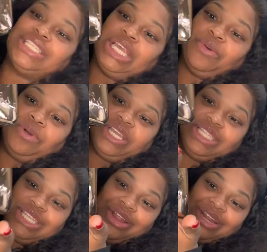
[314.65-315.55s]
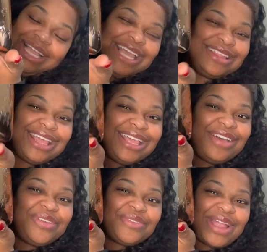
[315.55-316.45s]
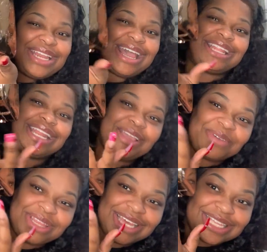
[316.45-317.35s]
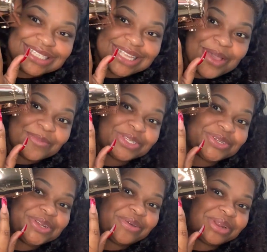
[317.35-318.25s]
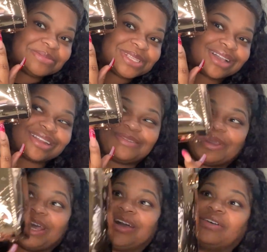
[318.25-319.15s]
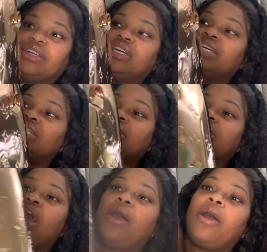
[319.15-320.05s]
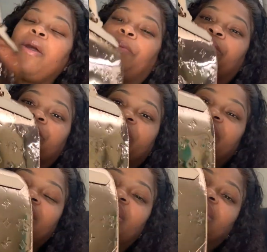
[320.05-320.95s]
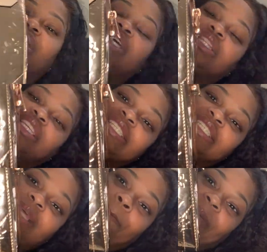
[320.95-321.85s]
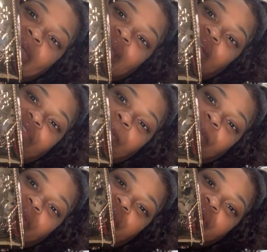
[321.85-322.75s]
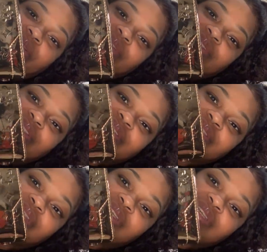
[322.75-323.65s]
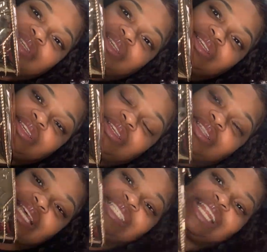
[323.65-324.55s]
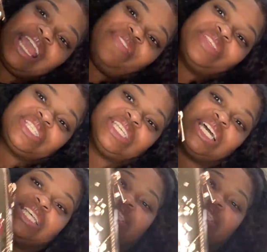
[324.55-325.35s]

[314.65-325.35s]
so it won't get dirty. I can't think of it right now, the name of this. But you know what I'm talking about. So pretty. This is the back of the purse. Doesn't have the studs.